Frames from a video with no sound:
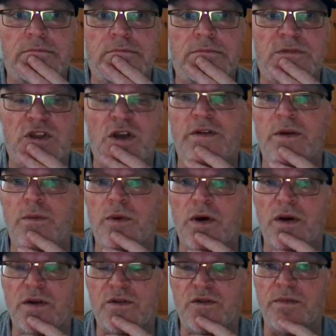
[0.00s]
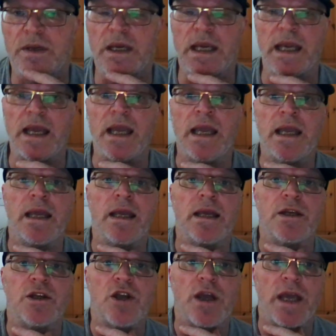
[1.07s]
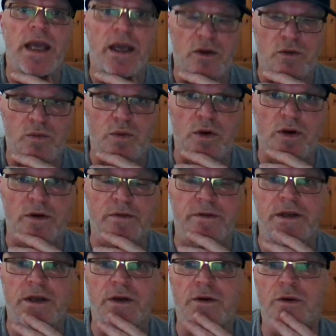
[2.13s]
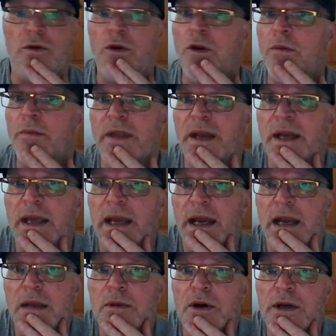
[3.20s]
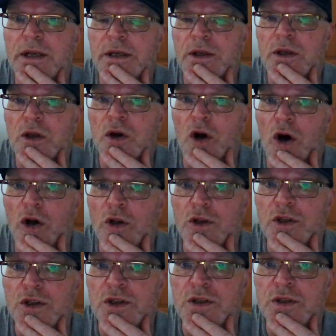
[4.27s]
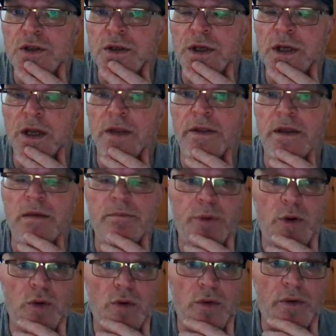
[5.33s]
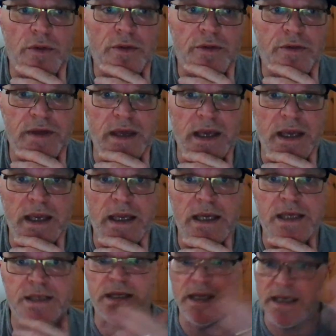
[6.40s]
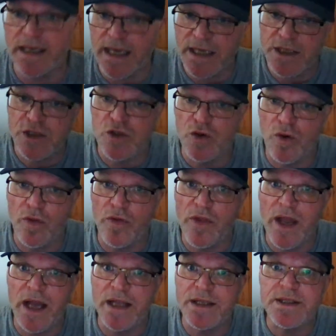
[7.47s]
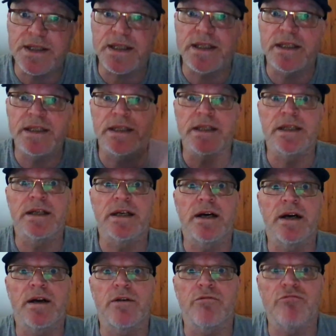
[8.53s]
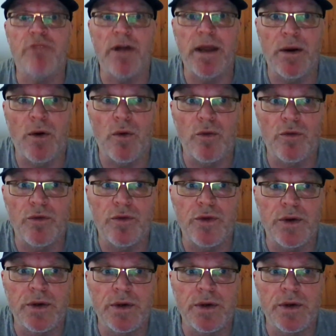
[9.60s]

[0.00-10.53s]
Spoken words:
So if it works for me, it could work for you. But then again, it might not. The important thing is to get your nut around.